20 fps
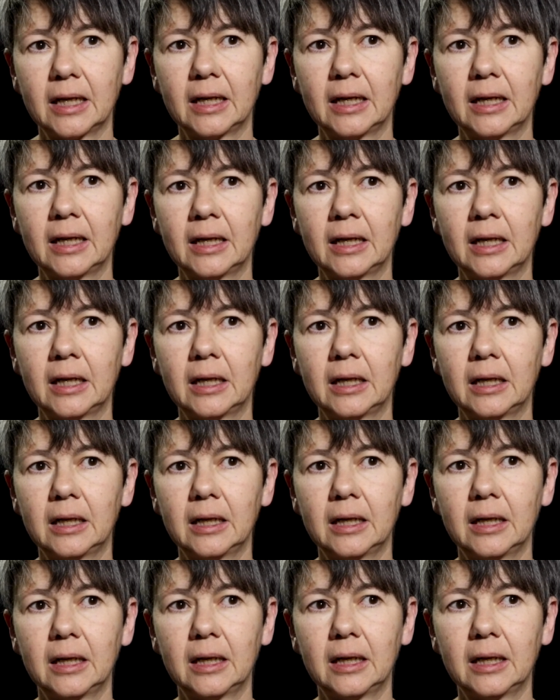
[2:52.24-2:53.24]

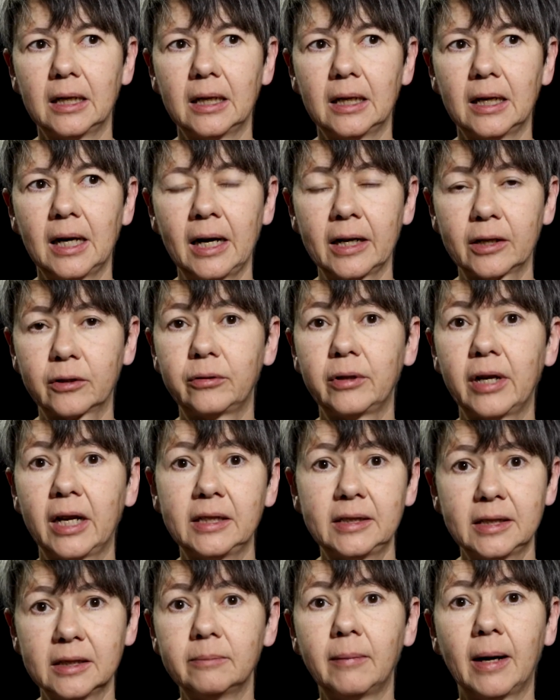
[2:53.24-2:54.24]
I
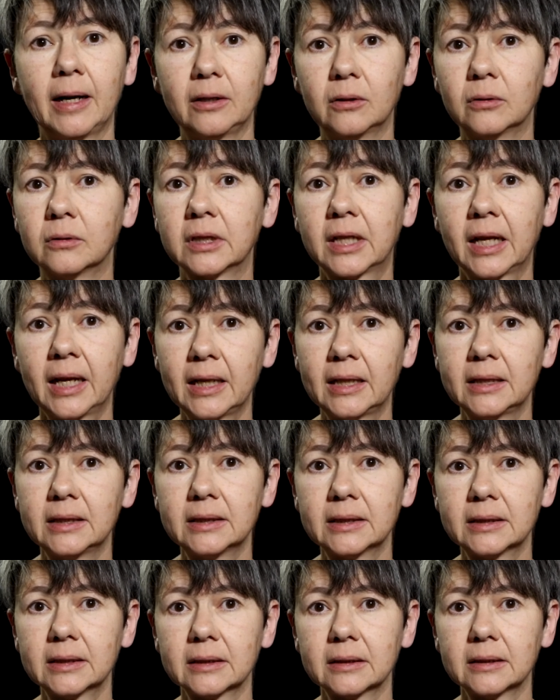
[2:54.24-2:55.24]
created my own
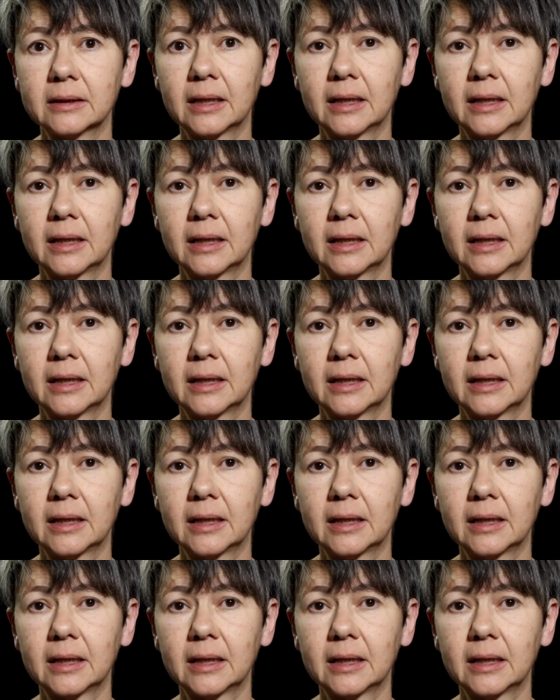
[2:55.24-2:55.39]
gaze.